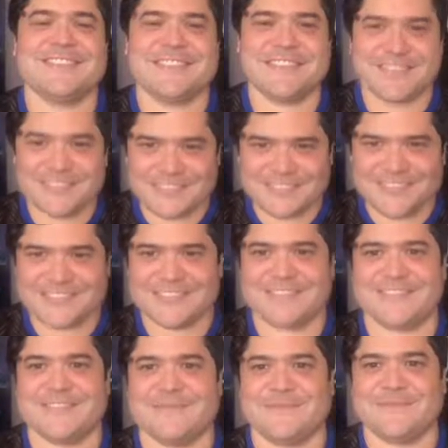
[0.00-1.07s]

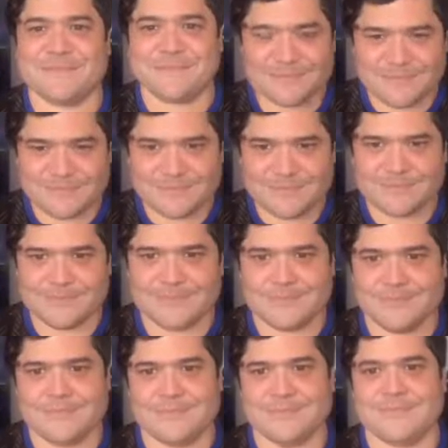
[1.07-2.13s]

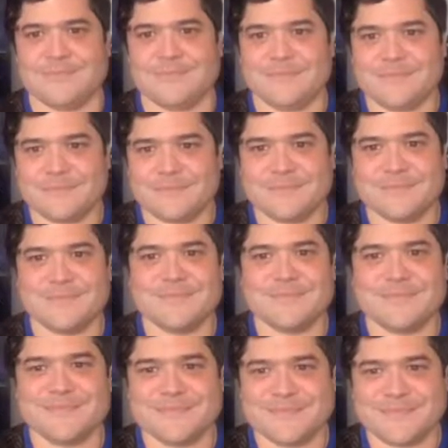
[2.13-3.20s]

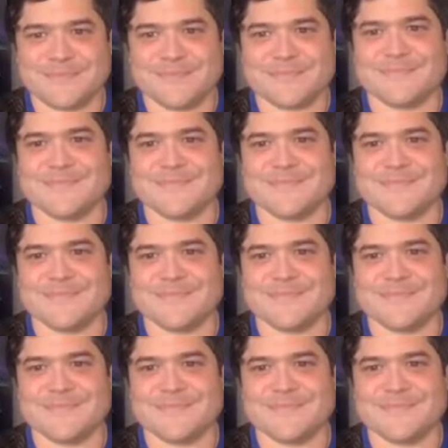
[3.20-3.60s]
[no speech]